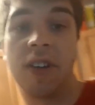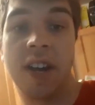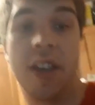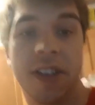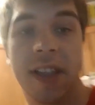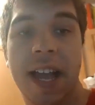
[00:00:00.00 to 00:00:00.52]

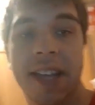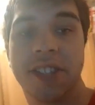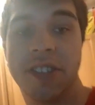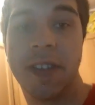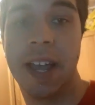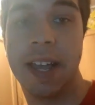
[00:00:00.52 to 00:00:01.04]
another glass,
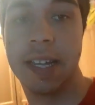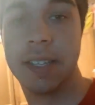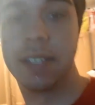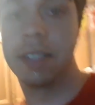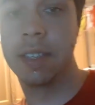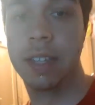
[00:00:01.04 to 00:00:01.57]
you
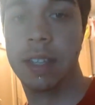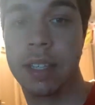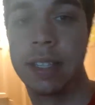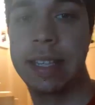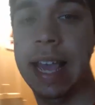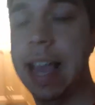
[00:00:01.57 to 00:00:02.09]
guys. It's
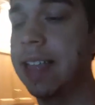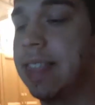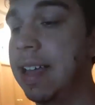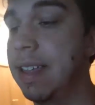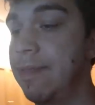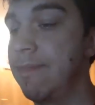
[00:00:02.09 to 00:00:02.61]
sad
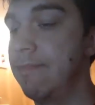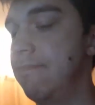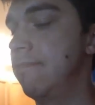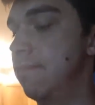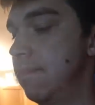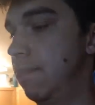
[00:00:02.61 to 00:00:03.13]
that
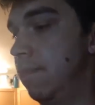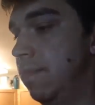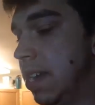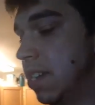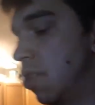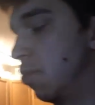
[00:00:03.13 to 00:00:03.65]

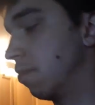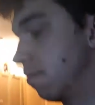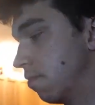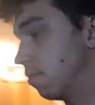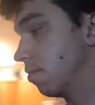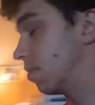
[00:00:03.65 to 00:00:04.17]
I don't
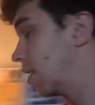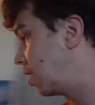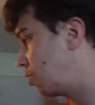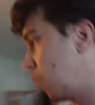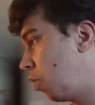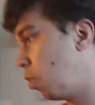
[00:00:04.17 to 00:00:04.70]

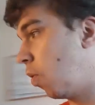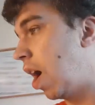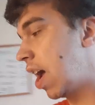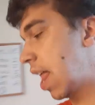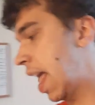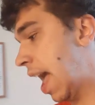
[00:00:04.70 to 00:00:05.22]
know
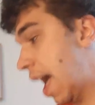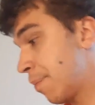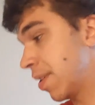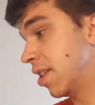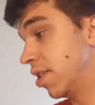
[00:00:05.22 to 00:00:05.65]
what happened.